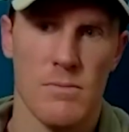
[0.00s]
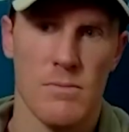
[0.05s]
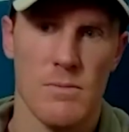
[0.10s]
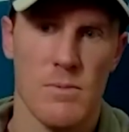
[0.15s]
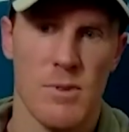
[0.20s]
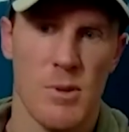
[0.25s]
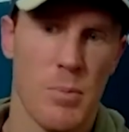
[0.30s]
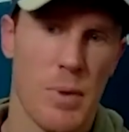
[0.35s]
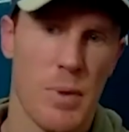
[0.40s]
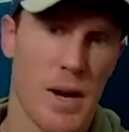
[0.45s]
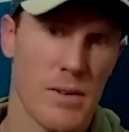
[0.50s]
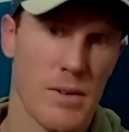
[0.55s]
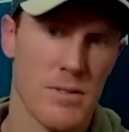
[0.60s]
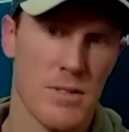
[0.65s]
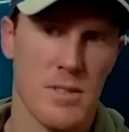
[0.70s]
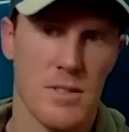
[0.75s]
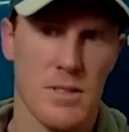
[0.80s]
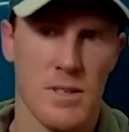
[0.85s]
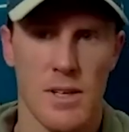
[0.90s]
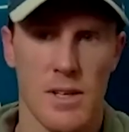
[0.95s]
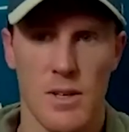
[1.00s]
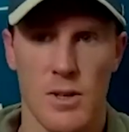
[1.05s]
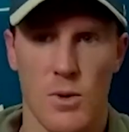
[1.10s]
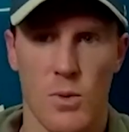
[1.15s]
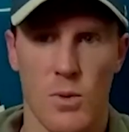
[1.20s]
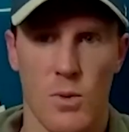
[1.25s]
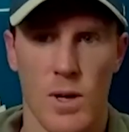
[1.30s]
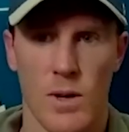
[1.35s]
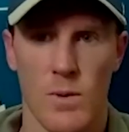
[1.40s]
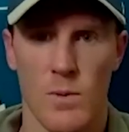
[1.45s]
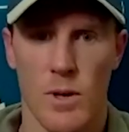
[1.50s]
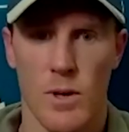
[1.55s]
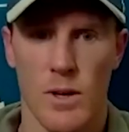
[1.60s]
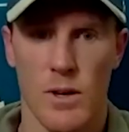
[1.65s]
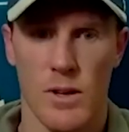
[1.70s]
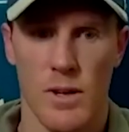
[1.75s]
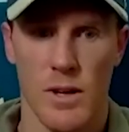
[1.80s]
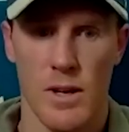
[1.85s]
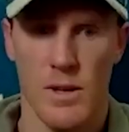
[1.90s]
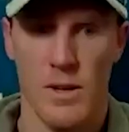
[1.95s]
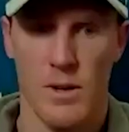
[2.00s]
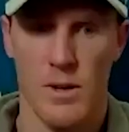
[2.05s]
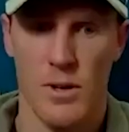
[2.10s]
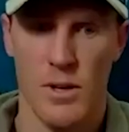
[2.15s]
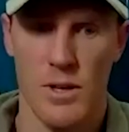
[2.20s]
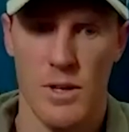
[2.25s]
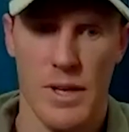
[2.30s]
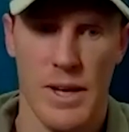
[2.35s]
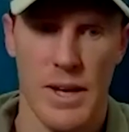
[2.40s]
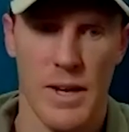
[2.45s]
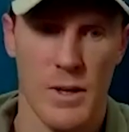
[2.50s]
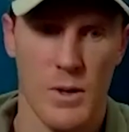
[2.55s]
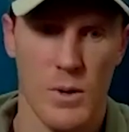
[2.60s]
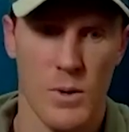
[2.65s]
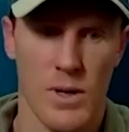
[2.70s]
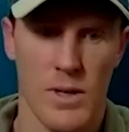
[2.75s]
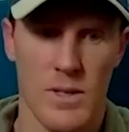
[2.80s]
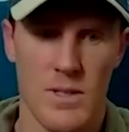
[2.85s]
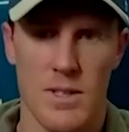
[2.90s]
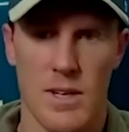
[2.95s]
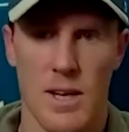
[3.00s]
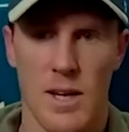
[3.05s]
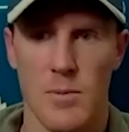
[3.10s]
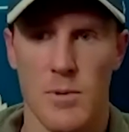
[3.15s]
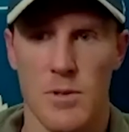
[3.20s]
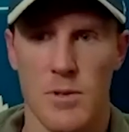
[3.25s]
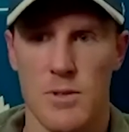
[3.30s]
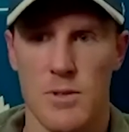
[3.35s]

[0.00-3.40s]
the bounces can go one way or the other, or you can't quite establish